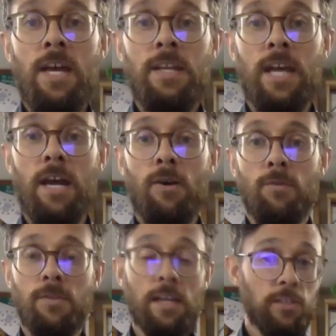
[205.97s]
Now,
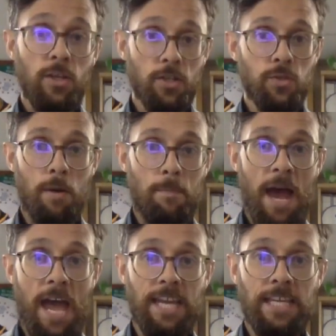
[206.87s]
that's a lot to
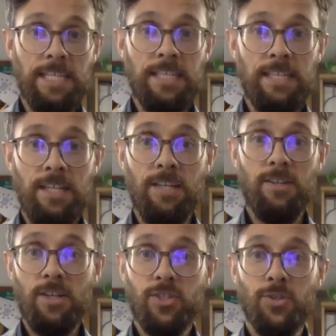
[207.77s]
unpack in
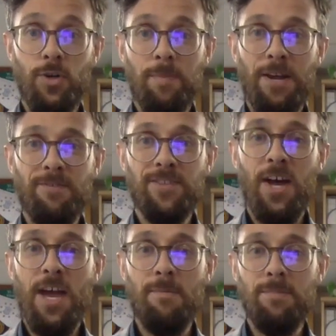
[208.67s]
a short amount of
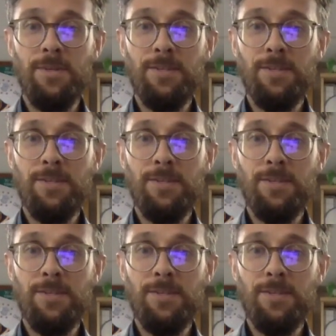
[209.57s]
time, but